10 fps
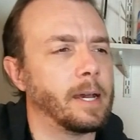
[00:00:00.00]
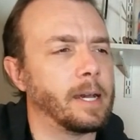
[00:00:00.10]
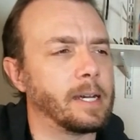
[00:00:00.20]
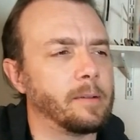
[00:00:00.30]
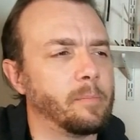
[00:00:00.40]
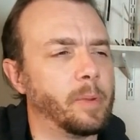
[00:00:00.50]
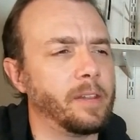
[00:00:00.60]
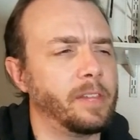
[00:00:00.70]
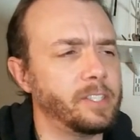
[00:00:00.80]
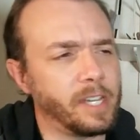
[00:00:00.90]

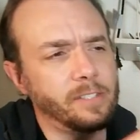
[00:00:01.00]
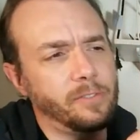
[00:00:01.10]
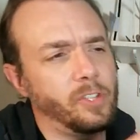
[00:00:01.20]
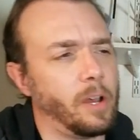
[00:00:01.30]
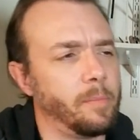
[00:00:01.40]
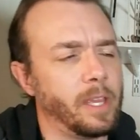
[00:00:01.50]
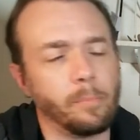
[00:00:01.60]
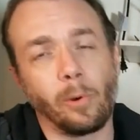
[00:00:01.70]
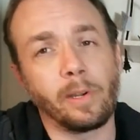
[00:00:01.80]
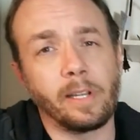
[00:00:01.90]
But these guys have taught me an
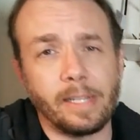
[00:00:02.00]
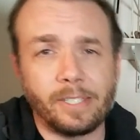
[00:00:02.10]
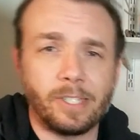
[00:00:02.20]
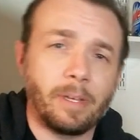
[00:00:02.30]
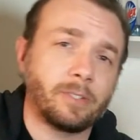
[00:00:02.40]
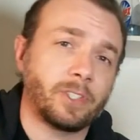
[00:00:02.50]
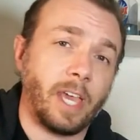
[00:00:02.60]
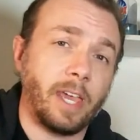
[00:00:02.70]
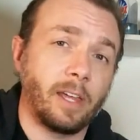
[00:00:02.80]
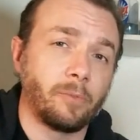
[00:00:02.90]
important lesson about
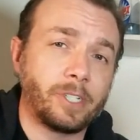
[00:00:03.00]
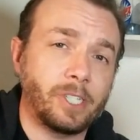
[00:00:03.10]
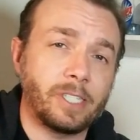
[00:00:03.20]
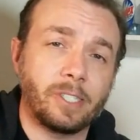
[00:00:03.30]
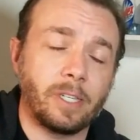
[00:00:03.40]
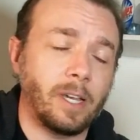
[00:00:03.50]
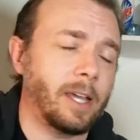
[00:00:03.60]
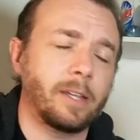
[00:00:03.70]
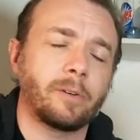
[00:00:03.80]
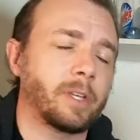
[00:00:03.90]
scale, which is
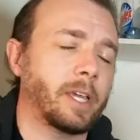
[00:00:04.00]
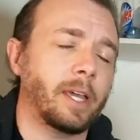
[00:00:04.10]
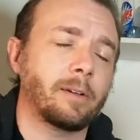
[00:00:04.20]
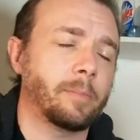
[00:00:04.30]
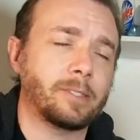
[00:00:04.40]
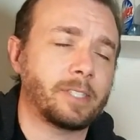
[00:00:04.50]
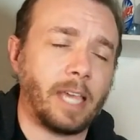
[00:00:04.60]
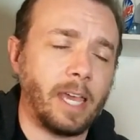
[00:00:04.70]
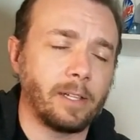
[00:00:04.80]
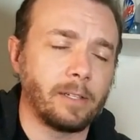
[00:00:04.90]
I don't care about
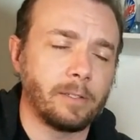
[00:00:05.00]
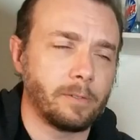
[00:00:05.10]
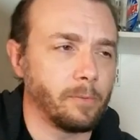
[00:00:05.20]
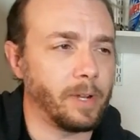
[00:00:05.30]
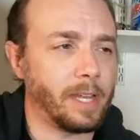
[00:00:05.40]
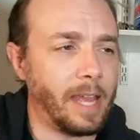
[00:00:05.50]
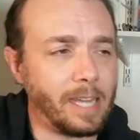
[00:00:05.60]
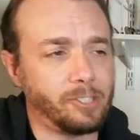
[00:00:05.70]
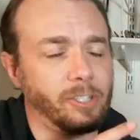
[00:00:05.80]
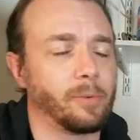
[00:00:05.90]
scale. What I
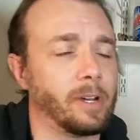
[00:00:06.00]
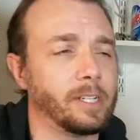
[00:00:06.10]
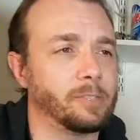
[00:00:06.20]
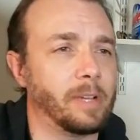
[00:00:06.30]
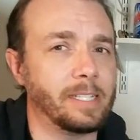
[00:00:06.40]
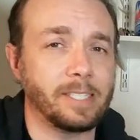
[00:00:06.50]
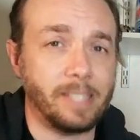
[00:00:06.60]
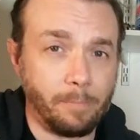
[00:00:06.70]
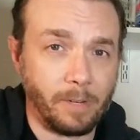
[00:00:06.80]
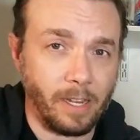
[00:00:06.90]
actually want is my
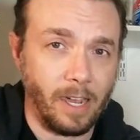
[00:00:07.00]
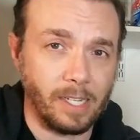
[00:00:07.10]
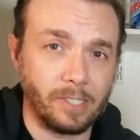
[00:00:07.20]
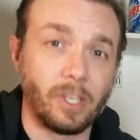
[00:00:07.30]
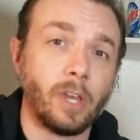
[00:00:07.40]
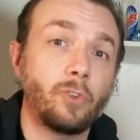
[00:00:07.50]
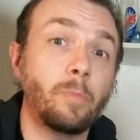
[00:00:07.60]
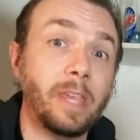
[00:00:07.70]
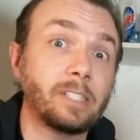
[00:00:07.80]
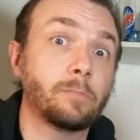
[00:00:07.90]
Decepticons
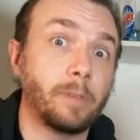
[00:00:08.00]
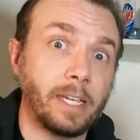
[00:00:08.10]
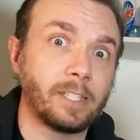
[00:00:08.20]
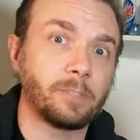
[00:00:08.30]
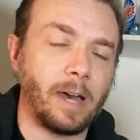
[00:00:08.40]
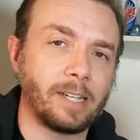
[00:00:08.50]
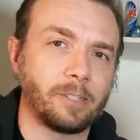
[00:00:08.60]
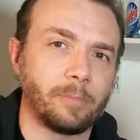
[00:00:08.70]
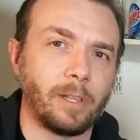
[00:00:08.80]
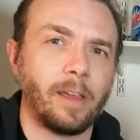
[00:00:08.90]
to be as big as
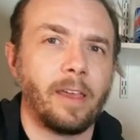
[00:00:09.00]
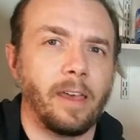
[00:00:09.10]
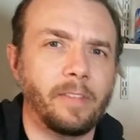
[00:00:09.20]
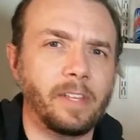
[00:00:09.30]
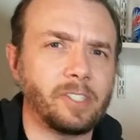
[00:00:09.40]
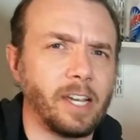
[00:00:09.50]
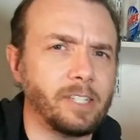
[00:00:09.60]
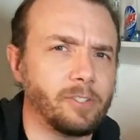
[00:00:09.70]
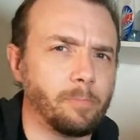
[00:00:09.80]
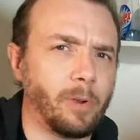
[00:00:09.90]
possible. And these
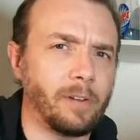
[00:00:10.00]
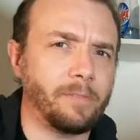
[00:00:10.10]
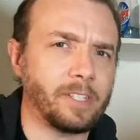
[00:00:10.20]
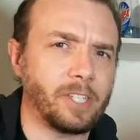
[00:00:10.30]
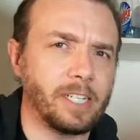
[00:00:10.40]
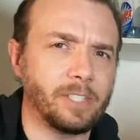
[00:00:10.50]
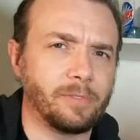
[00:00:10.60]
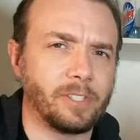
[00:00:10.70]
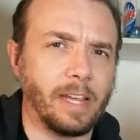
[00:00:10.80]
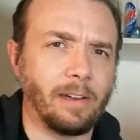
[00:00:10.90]
guys are perfect size
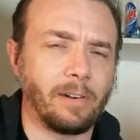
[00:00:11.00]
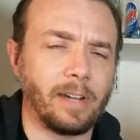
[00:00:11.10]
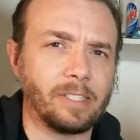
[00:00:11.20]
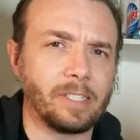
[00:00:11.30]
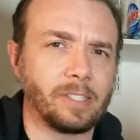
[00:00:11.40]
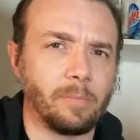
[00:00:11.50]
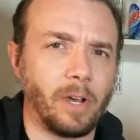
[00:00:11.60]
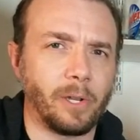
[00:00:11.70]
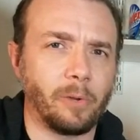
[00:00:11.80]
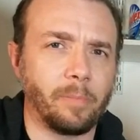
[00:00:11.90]
for terrorizing some
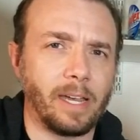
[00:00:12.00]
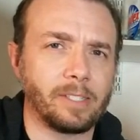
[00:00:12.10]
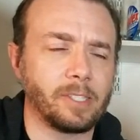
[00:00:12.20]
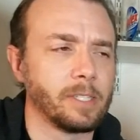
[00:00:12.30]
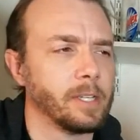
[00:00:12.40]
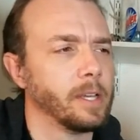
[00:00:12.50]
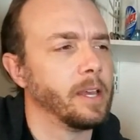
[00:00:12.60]
Autobots.